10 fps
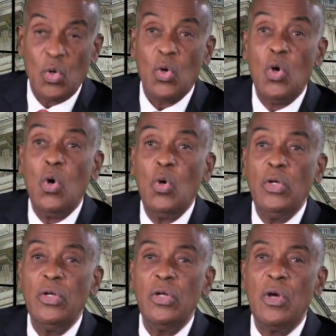
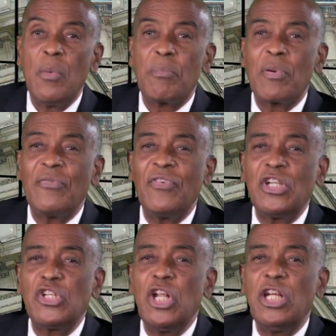good,
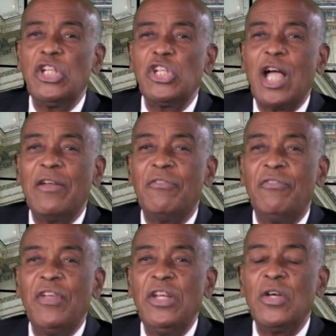professionally shot
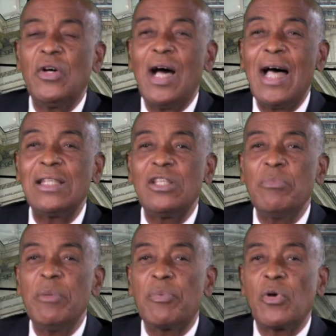video has to
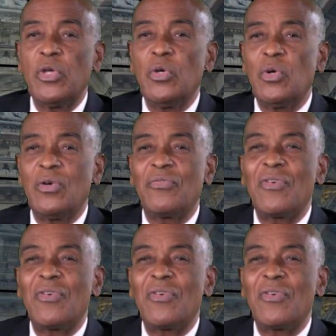be procured